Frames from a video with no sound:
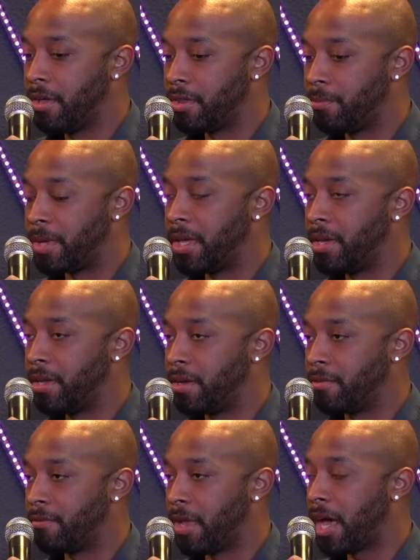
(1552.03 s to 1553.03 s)

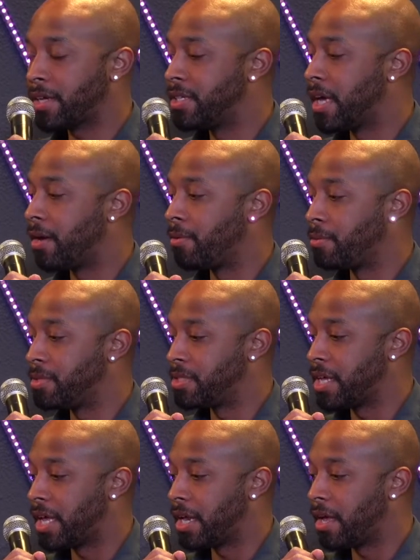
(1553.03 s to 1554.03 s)
lockdown was
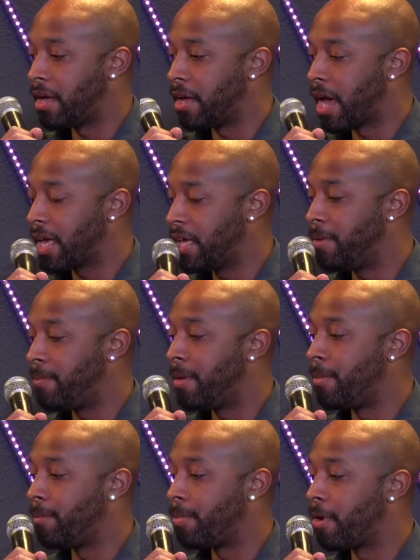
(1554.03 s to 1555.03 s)
that I keep
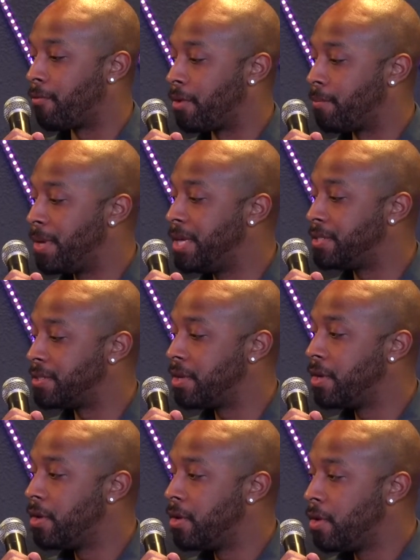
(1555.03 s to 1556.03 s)
him in perfect peace,
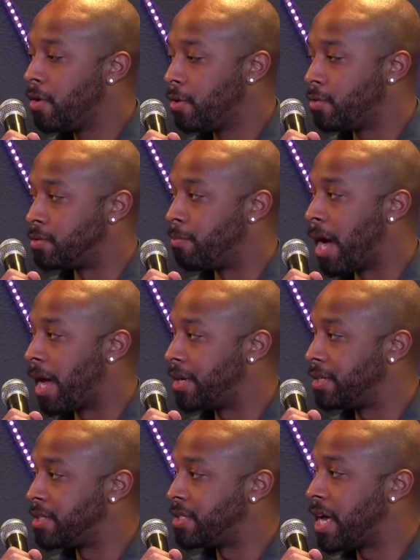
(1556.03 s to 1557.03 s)
whose
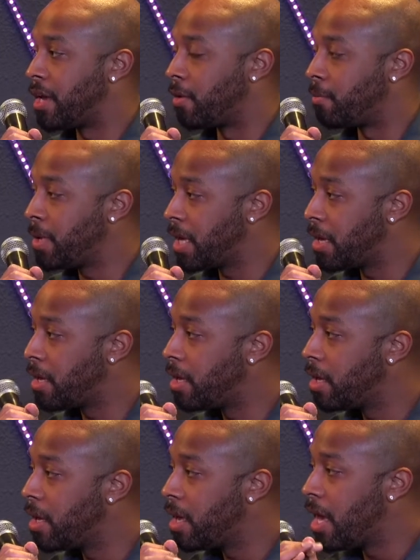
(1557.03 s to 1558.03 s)
mind is stayed on me.
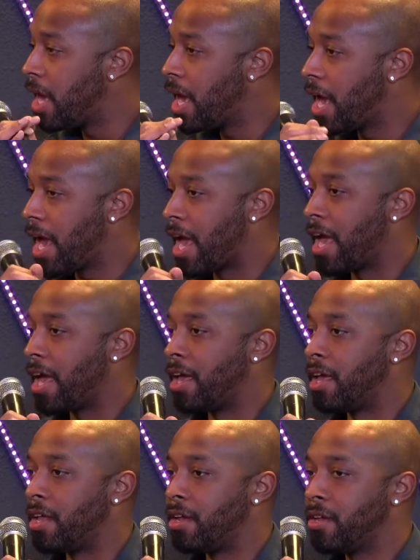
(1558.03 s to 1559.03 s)

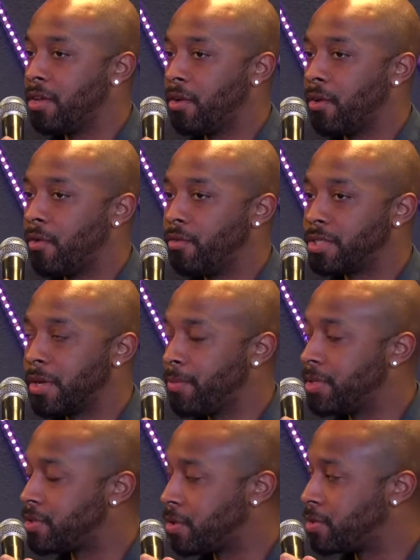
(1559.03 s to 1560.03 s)
And
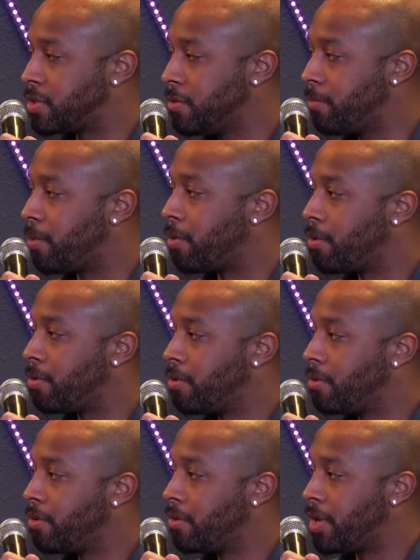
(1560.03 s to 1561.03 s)
something so simple.
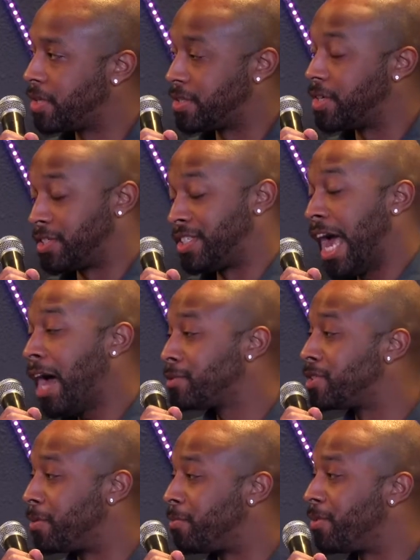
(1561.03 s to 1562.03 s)
It
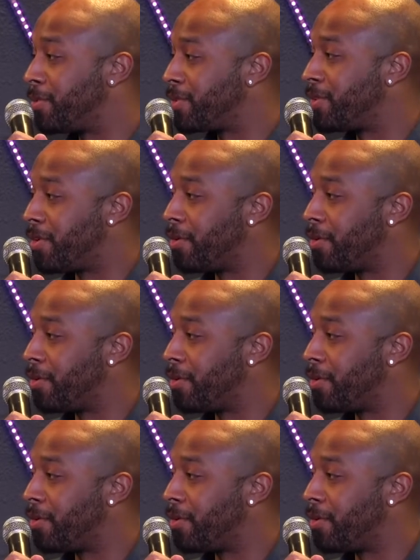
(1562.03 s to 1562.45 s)
sounds simple,